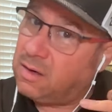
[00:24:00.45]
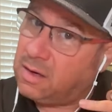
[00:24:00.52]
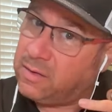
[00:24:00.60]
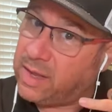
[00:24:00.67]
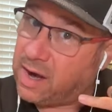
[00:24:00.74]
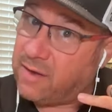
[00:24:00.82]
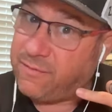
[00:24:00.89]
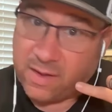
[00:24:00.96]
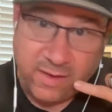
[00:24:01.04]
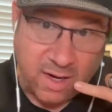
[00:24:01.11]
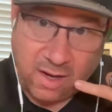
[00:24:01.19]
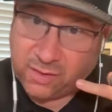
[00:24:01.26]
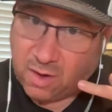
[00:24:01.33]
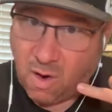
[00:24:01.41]
And then I finally
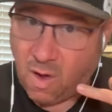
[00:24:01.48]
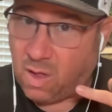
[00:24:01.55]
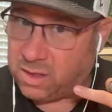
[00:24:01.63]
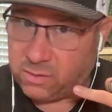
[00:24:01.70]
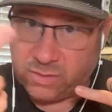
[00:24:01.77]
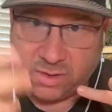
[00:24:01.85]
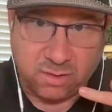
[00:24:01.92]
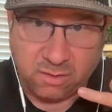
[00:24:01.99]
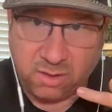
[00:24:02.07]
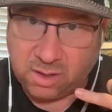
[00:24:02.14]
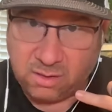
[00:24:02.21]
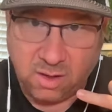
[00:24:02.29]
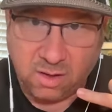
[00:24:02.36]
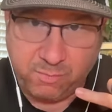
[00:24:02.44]
got the call, and it was
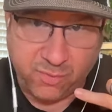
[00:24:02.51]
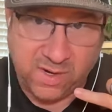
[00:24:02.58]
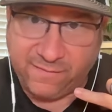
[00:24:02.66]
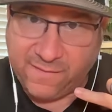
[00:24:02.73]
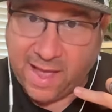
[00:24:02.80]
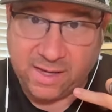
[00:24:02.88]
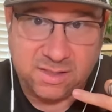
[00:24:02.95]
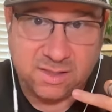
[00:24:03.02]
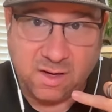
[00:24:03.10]
during pre-vax